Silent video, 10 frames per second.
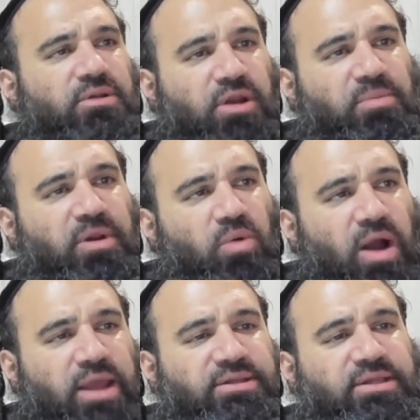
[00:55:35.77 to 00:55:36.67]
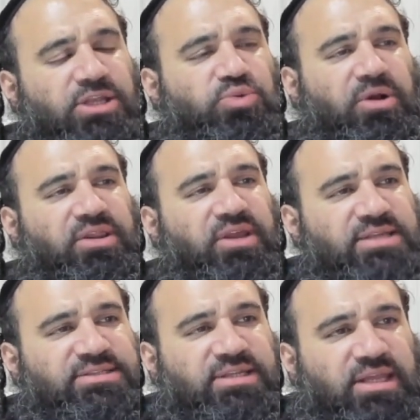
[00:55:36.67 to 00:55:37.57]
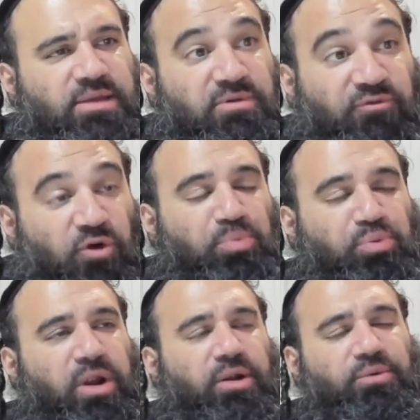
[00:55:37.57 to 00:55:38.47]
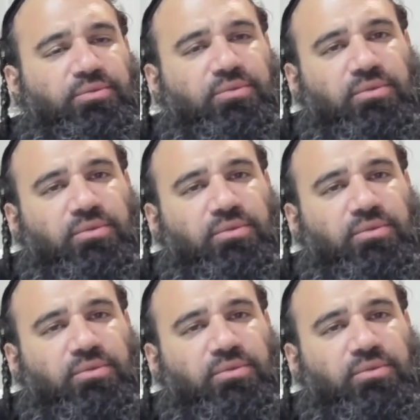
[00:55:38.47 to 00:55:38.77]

to each one of the Hasidim before prayer.